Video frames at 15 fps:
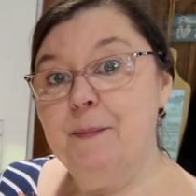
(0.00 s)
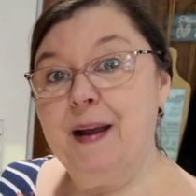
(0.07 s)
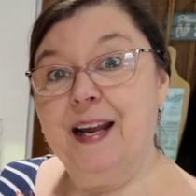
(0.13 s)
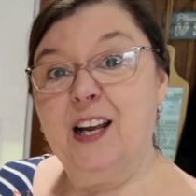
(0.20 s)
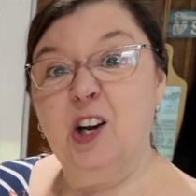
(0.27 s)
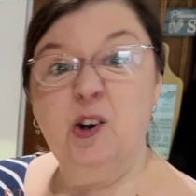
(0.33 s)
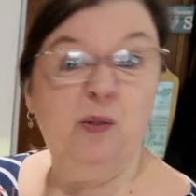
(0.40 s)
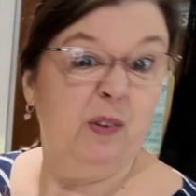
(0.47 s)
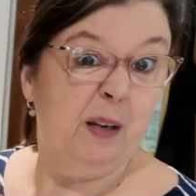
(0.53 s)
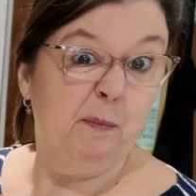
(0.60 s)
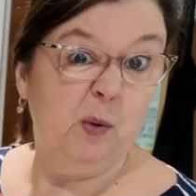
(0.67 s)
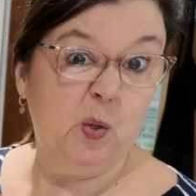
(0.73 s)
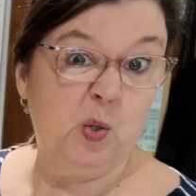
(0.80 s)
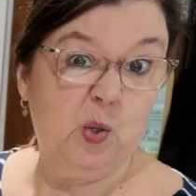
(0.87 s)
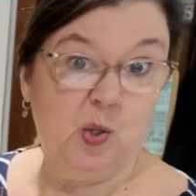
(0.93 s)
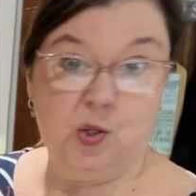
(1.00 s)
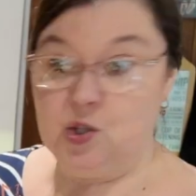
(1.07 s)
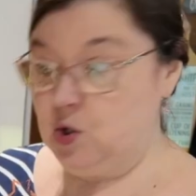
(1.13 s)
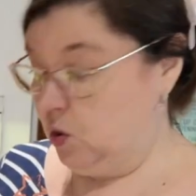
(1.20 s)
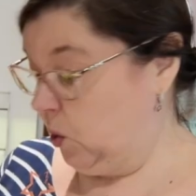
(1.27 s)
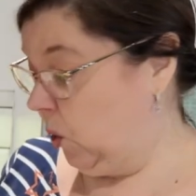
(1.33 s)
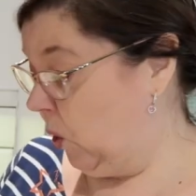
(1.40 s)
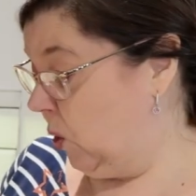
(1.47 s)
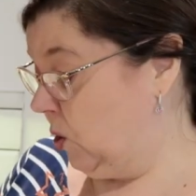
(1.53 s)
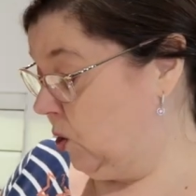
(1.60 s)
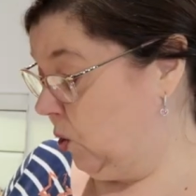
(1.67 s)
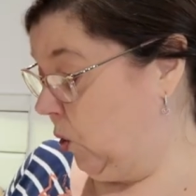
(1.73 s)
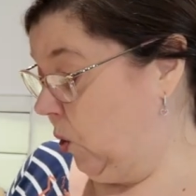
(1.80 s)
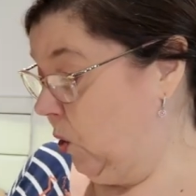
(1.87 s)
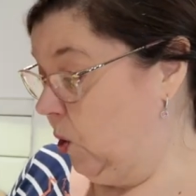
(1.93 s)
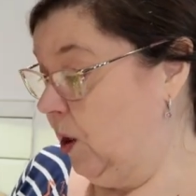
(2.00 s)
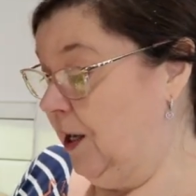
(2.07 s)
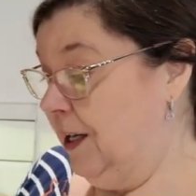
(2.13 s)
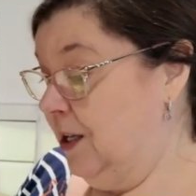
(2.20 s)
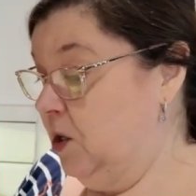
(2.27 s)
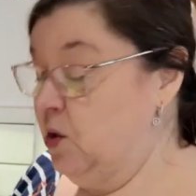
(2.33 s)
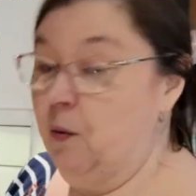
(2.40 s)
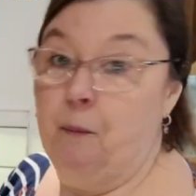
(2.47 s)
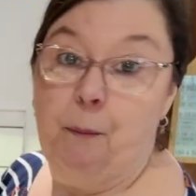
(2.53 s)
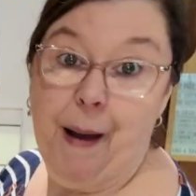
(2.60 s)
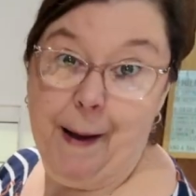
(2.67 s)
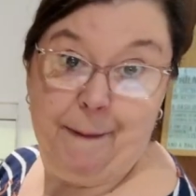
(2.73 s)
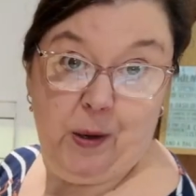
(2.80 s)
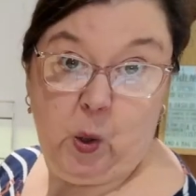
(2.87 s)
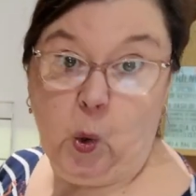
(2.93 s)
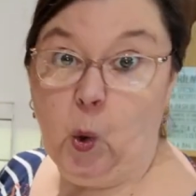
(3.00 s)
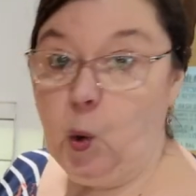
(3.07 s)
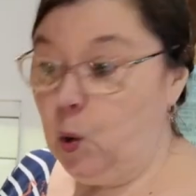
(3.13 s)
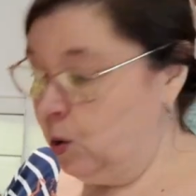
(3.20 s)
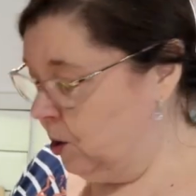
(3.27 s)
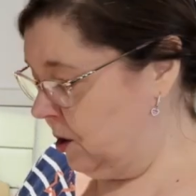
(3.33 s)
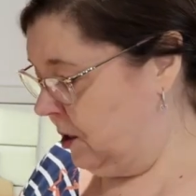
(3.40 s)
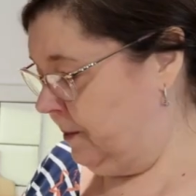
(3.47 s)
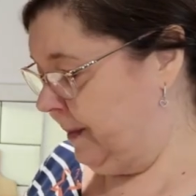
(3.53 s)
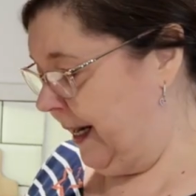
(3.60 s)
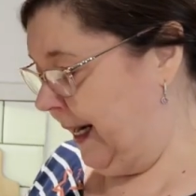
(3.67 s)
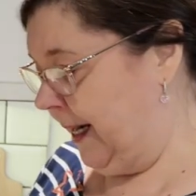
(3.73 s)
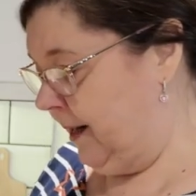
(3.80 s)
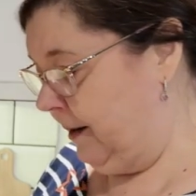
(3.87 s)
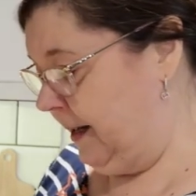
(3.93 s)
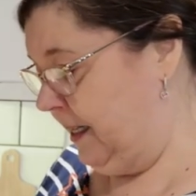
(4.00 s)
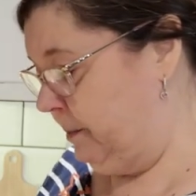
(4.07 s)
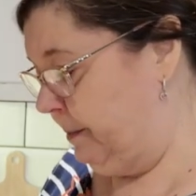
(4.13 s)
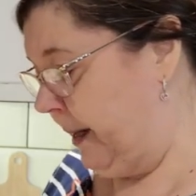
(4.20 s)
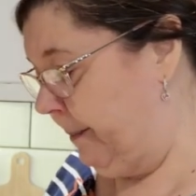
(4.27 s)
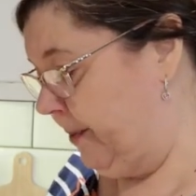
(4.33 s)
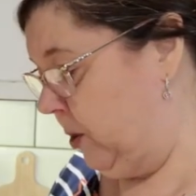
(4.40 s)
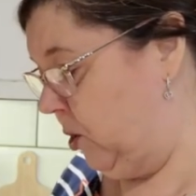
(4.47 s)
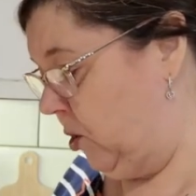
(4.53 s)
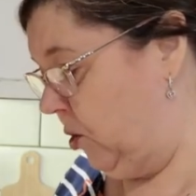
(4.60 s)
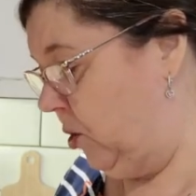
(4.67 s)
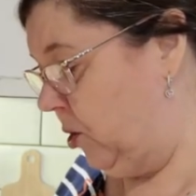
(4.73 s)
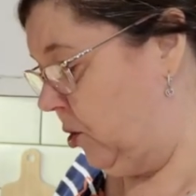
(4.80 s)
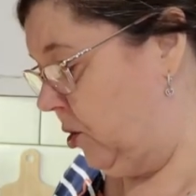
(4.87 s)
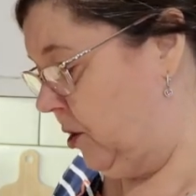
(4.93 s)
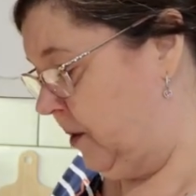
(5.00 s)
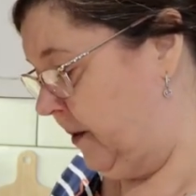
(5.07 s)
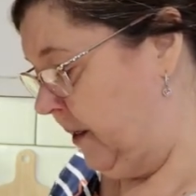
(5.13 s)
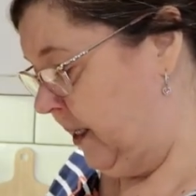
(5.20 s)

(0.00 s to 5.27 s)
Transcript: make a lovely mustard sauce, or some peppercorns to make a nice pepper sauce.